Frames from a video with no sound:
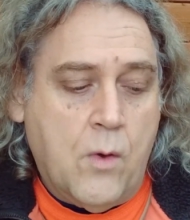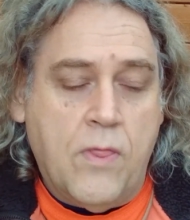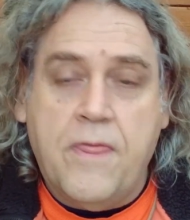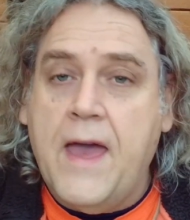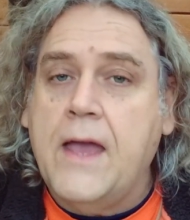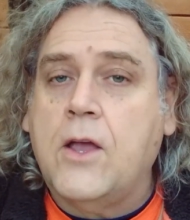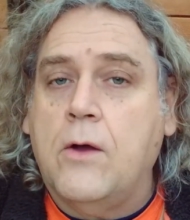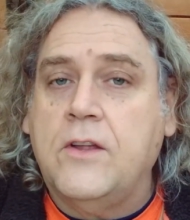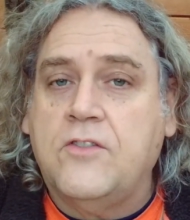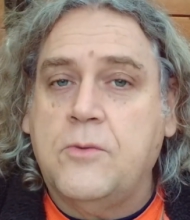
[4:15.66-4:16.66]
they're
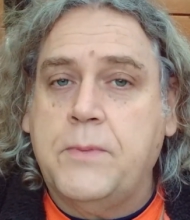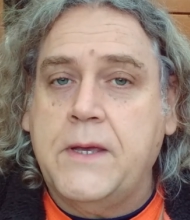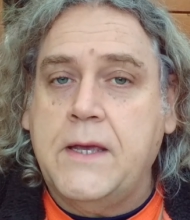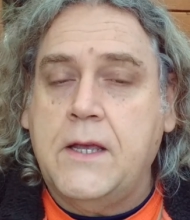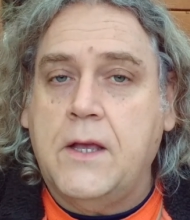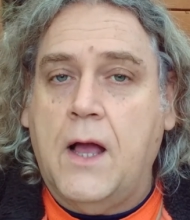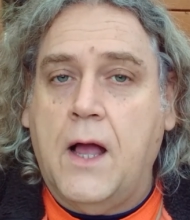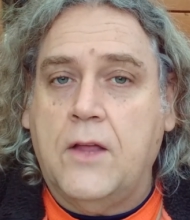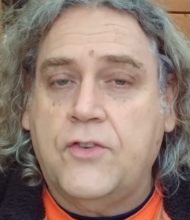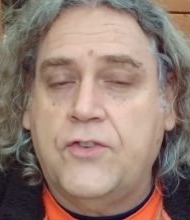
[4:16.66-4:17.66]
going to be
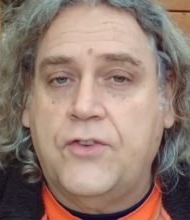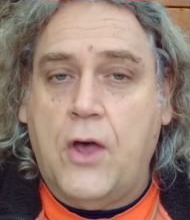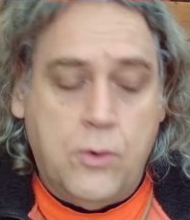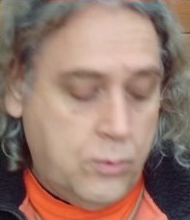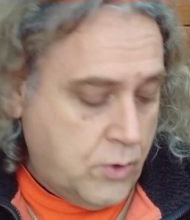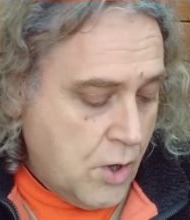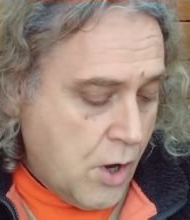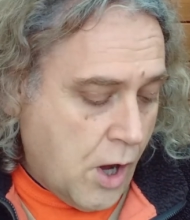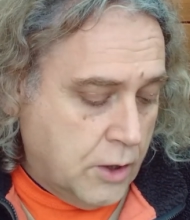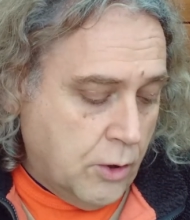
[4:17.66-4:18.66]
sown
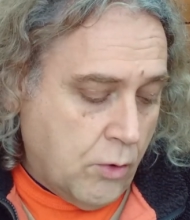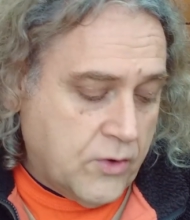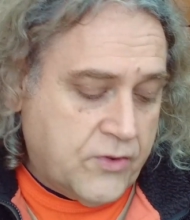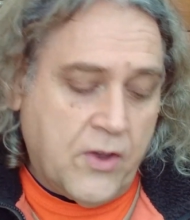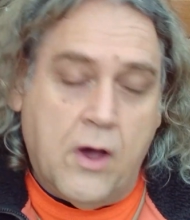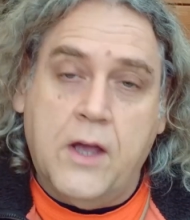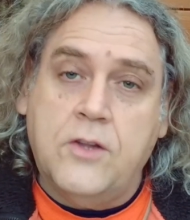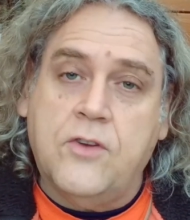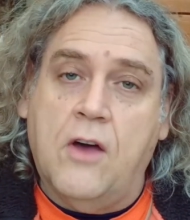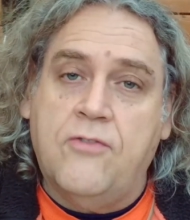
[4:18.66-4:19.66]

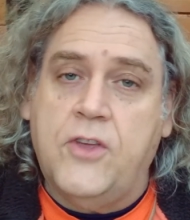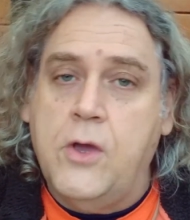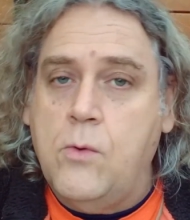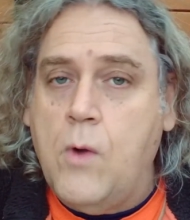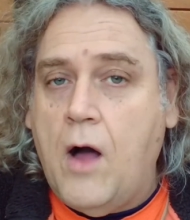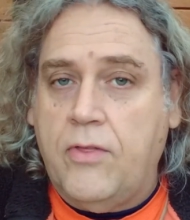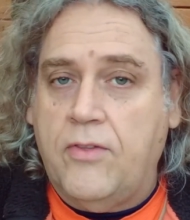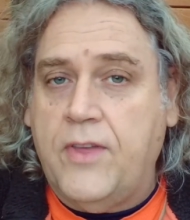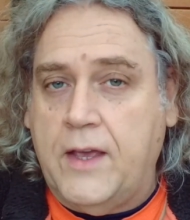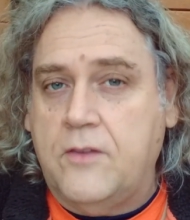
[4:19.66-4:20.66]
alongside a few other
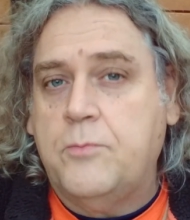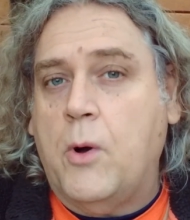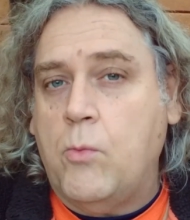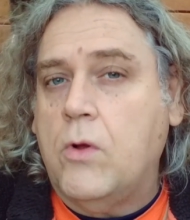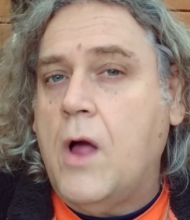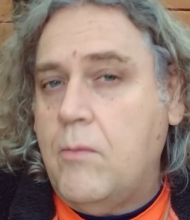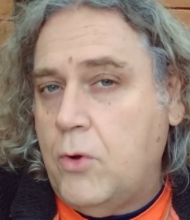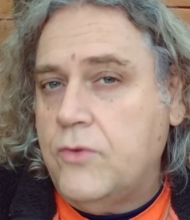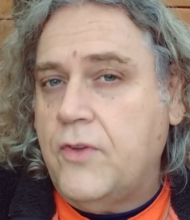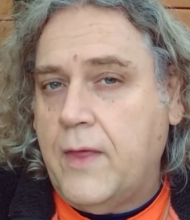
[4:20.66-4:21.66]
things, but we'll come
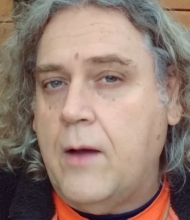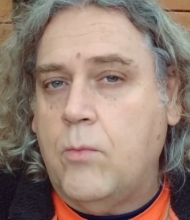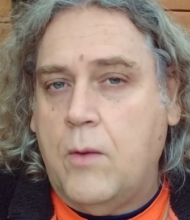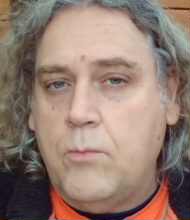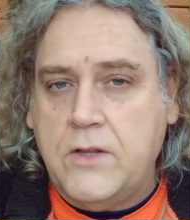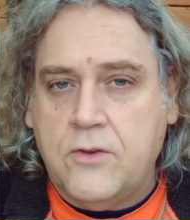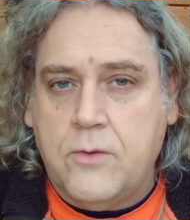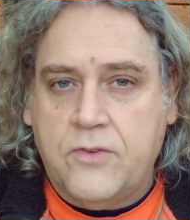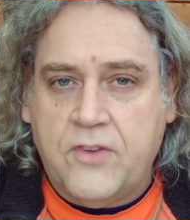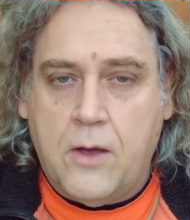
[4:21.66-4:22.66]
on to that when we do
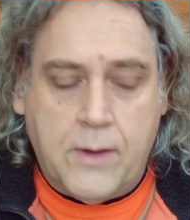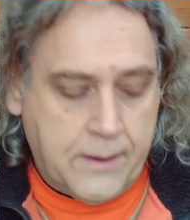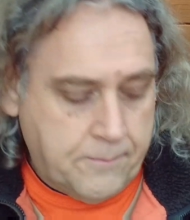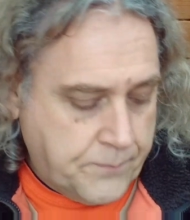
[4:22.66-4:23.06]
the sowing.